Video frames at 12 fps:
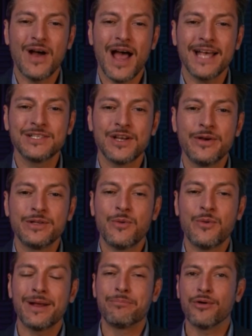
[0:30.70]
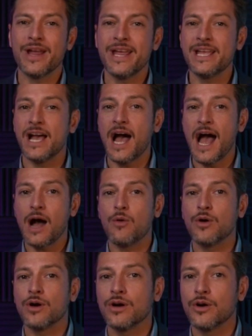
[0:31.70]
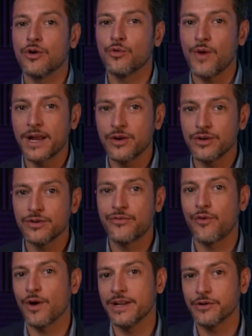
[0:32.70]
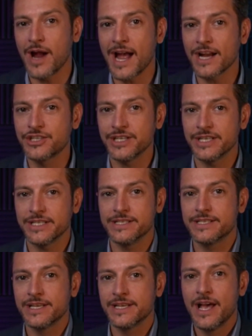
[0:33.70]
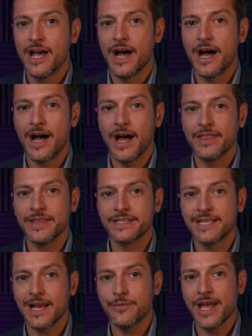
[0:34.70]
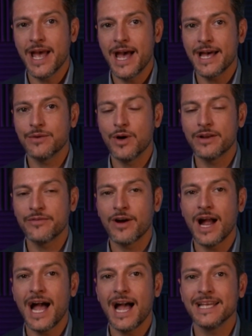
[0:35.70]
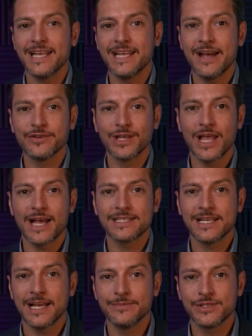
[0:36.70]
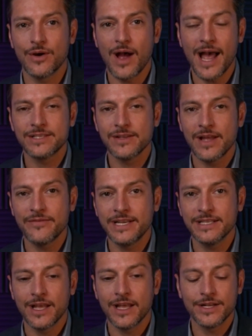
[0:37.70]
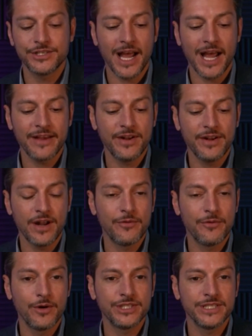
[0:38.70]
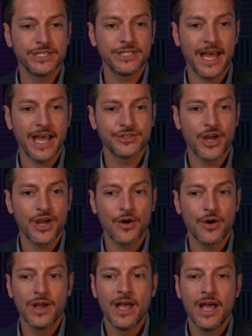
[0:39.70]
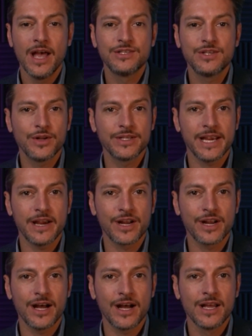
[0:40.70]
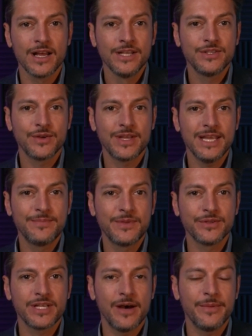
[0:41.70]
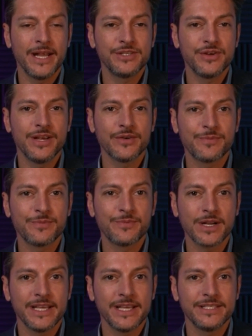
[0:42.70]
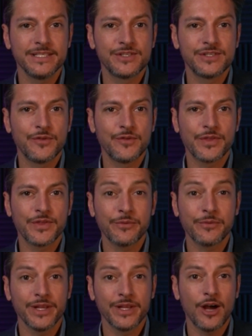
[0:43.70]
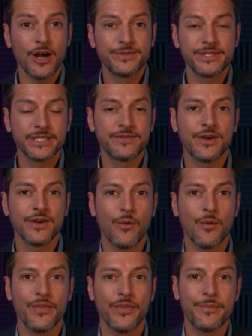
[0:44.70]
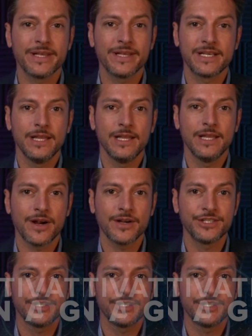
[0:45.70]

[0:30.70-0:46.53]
as always, we want to break our record for interactions. This time we had one of our highest ever last time. So I still haven't eaten lunch. I feed off emojis, as you know. So does Erica. So keep those coming as you hear smart things and so forth. That really helps us figure out what the best clips are to